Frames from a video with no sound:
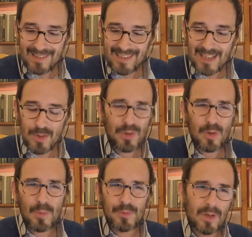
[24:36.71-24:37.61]
He said,
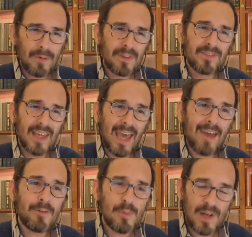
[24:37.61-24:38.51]
you observe this
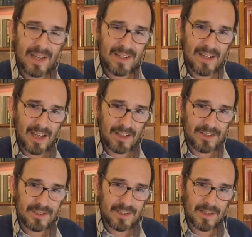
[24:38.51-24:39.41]
everywhere in
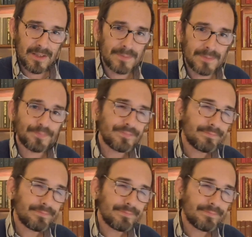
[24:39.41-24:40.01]
nature,